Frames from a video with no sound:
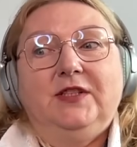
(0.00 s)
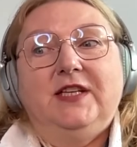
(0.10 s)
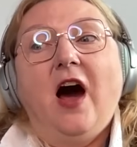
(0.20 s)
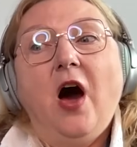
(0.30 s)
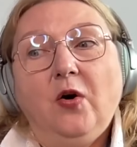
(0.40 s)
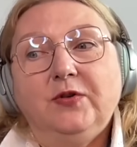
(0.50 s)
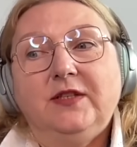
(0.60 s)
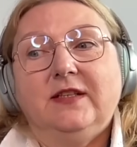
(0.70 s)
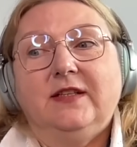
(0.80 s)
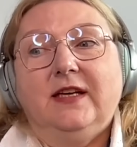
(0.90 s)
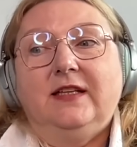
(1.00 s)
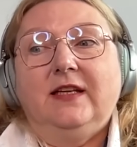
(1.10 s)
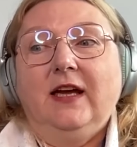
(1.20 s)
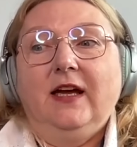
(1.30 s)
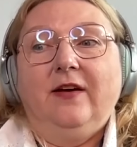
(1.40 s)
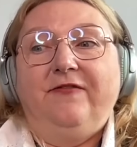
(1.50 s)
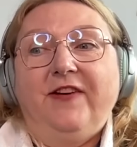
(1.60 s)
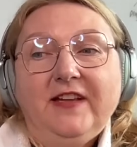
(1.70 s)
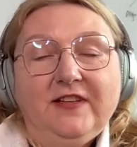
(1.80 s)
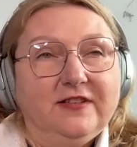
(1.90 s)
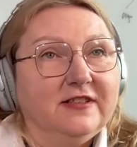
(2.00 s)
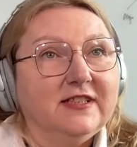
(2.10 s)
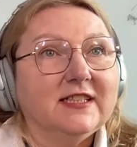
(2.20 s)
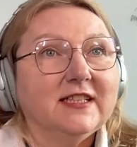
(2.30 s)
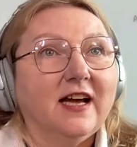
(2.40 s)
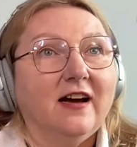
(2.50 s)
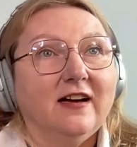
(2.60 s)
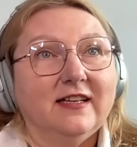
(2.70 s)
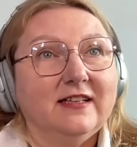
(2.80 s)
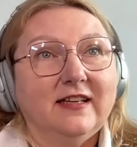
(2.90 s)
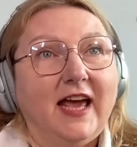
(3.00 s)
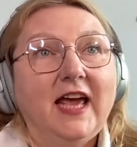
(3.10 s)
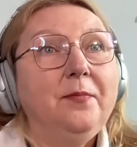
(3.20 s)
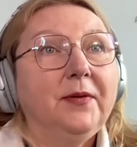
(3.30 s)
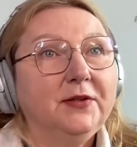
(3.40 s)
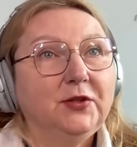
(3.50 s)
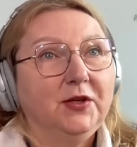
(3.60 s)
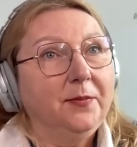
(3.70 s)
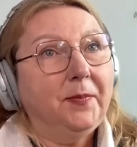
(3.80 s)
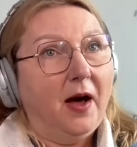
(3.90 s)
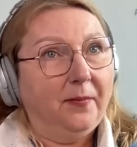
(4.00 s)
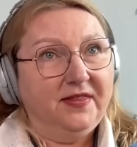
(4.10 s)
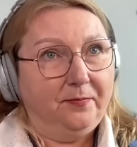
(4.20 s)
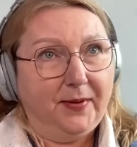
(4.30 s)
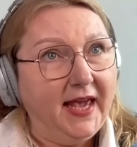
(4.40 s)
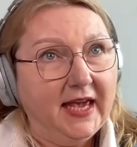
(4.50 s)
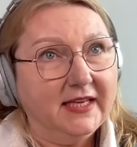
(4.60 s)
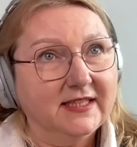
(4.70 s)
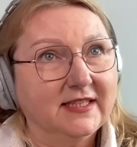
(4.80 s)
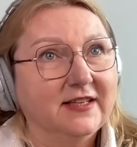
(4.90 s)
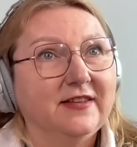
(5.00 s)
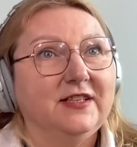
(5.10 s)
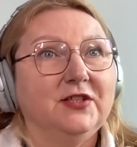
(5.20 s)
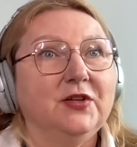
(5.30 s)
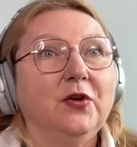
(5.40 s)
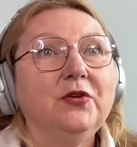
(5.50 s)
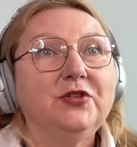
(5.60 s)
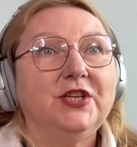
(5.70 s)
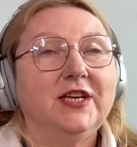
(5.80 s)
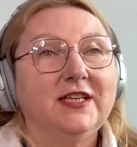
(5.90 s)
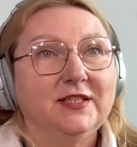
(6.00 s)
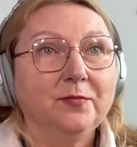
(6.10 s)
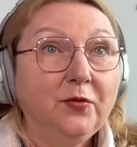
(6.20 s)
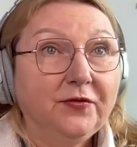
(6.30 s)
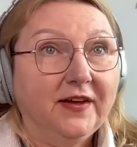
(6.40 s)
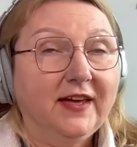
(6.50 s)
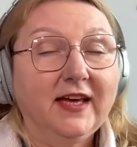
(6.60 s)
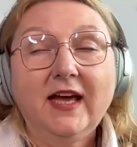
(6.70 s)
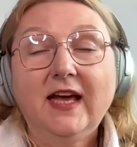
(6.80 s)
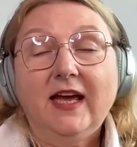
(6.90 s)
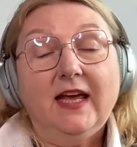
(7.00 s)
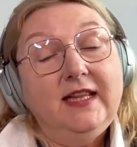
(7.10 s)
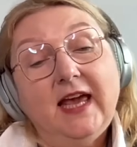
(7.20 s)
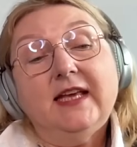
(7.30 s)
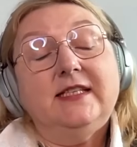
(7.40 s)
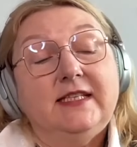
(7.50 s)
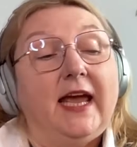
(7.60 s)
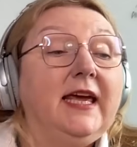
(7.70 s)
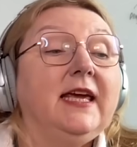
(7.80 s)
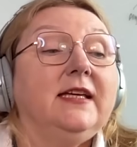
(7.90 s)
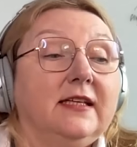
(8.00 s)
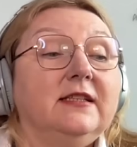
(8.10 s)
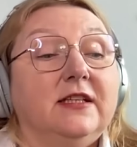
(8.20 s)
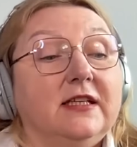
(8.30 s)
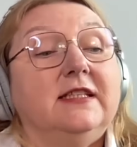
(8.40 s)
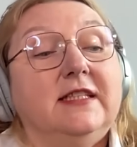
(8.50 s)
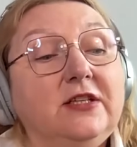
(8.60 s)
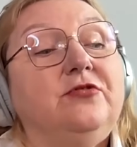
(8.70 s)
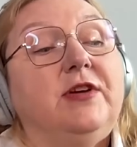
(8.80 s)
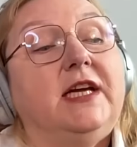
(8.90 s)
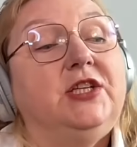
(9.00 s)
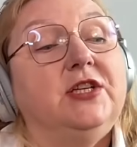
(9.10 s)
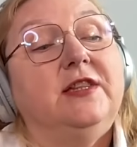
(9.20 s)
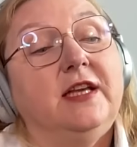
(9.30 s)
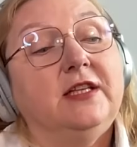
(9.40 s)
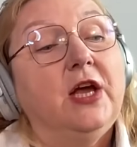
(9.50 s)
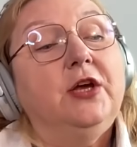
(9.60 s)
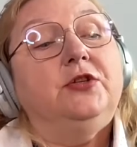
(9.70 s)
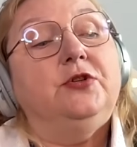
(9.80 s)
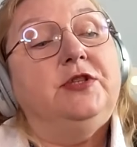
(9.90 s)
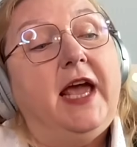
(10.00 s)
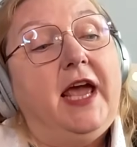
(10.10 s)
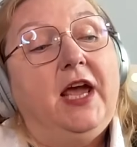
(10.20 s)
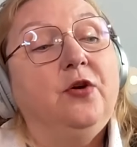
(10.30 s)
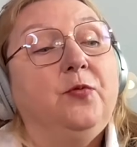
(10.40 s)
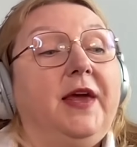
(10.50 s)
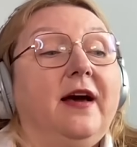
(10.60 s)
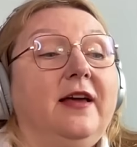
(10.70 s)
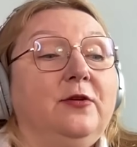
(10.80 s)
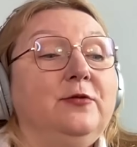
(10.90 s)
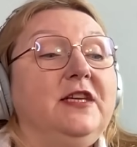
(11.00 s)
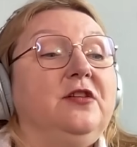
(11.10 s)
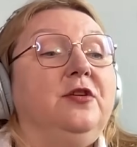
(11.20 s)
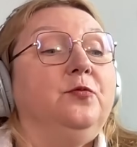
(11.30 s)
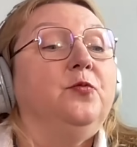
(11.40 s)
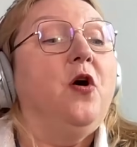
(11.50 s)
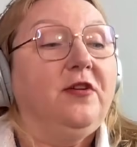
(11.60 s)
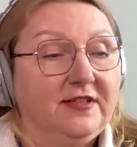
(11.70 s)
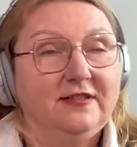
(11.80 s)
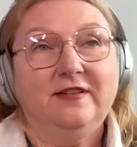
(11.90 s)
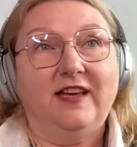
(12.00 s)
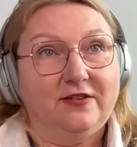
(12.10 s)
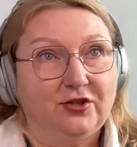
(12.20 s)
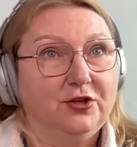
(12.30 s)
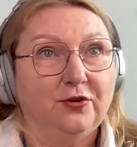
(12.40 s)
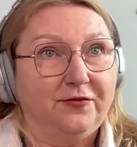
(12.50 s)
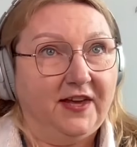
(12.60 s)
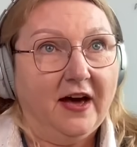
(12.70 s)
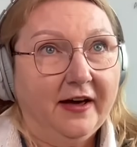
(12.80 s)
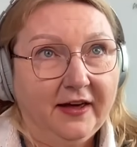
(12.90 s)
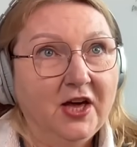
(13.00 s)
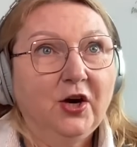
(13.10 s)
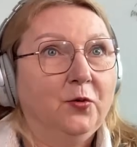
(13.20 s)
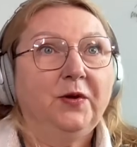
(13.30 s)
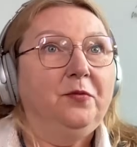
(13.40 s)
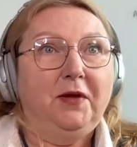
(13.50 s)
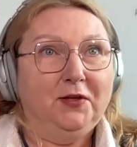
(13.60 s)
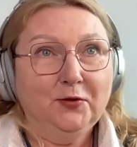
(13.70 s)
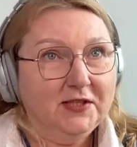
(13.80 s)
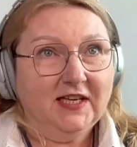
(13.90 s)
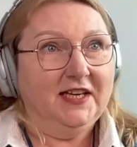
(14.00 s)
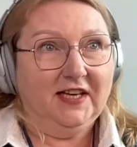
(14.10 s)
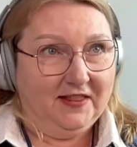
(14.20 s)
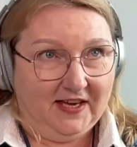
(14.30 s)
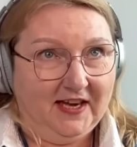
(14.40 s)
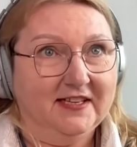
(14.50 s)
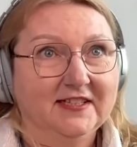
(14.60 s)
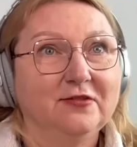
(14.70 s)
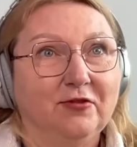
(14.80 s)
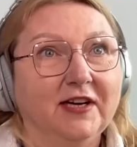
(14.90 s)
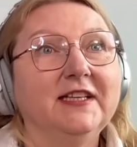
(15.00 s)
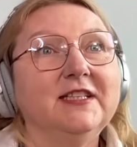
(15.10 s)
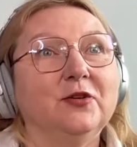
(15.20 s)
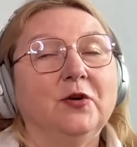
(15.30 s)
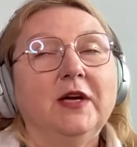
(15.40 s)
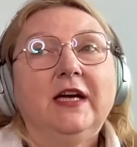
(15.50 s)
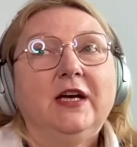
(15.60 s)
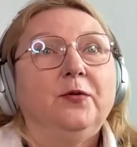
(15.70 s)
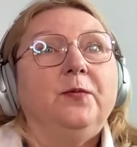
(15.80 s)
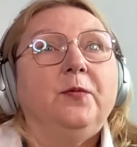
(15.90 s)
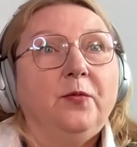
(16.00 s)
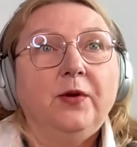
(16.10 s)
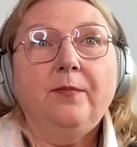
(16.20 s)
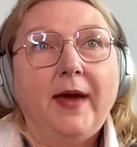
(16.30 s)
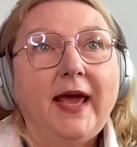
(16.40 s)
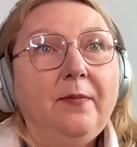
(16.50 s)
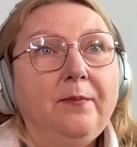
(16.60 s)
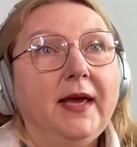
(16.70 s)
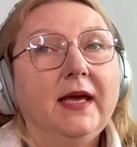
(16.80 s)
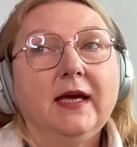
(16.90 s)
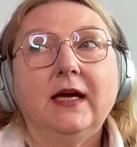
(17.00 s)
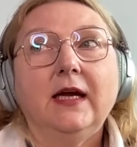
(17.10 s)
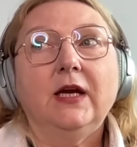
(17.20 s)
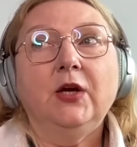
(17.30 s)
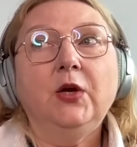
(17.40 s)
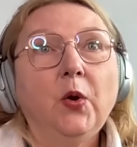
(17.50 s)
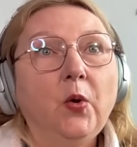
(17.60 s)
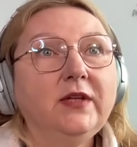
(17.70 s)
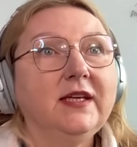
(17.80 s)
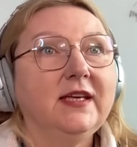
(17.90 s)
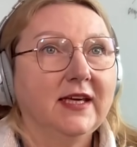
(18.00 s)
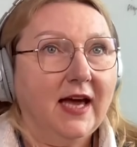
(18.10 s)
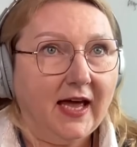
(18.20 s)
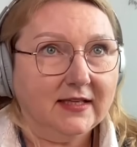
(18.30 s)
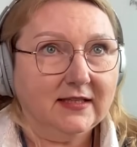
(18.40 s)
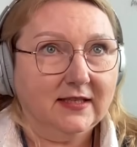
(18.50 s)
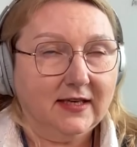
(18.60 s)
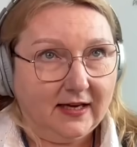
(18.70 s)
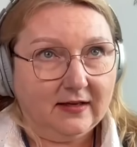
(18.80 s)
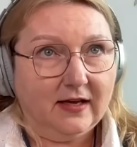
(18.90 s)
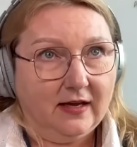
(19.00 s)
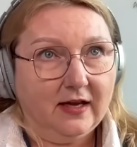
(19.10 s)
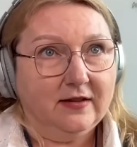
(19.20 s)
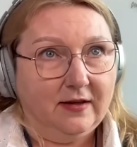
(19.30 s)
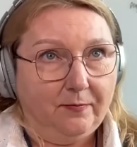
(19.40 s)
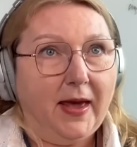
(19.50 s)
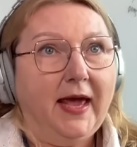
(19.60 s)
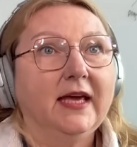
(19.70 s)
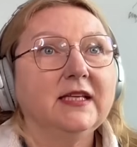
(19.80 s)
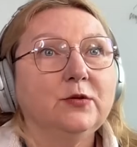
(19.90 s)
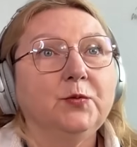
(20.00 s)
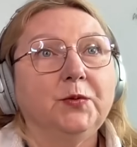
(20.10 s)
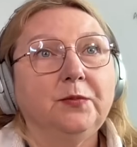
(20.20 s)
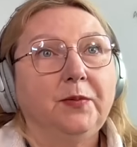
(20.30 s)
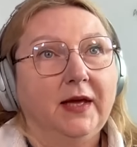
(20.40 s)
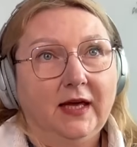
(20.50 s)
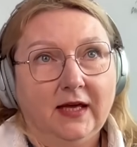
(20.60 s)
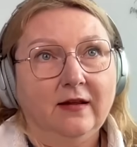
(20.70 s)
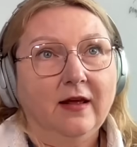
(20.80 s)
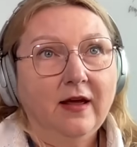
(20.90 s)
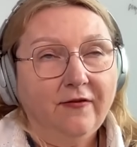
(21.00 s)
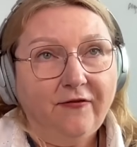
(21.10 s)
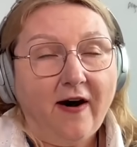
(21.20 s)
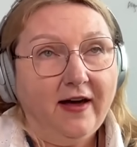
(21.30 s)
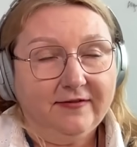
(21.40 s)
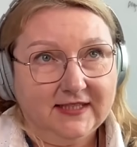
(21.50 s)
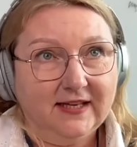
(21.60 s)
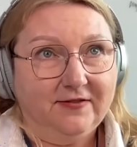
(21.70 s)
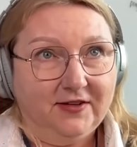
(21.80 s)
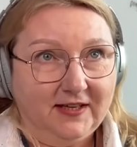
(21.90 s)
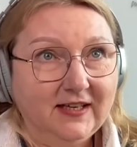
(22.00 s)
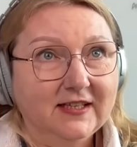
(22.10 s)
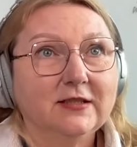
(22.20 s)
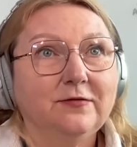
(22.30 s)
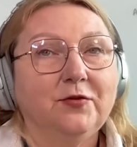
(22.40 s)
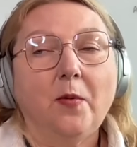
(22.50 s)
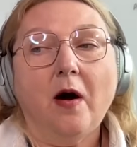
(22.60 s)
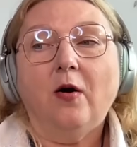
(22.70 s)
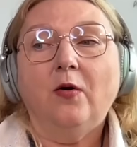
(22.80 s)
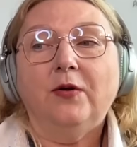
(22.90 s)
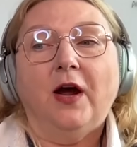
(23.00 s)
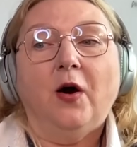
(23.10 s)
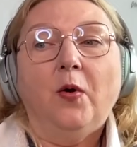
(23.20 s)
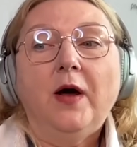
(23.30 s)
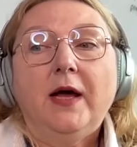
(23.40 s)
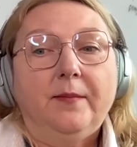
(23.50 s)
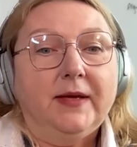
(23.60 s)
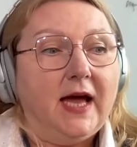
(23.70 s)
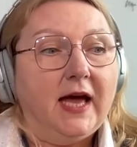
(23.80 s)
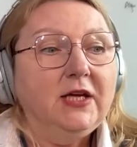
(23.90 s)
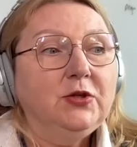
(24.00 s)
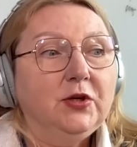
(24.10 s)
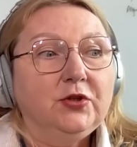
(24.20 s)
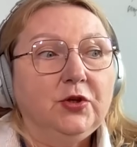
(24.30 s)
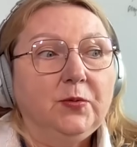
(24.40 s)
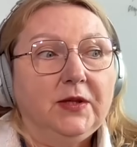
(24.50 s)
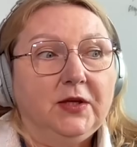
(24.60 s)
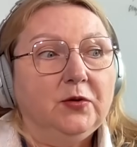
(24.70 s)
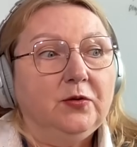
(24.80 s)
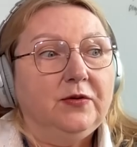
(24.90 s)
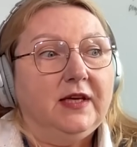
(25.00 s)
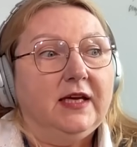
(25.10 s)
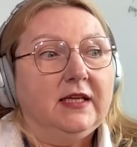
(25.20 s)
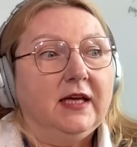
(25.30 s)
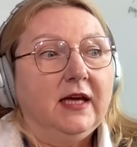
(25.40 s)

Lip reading: doubts that vendors are able to keep up the pace the technology is moving. And yes, taking into consideration that today we are using the worst version of AI we'll be using in the years, right? So we may be not yet at the pace we will be in 5, 7 years from now, but I do agree with you that